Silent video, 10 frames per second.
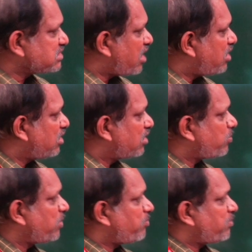calendar
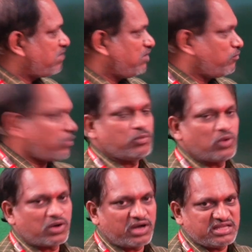February 1
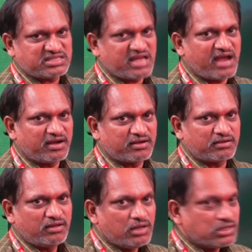more day is added.
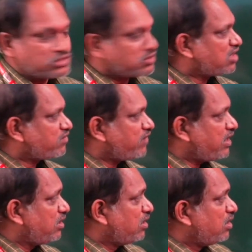So that
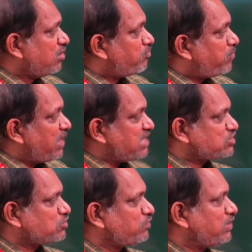way
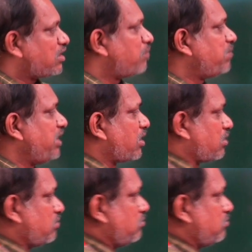+2 will come here.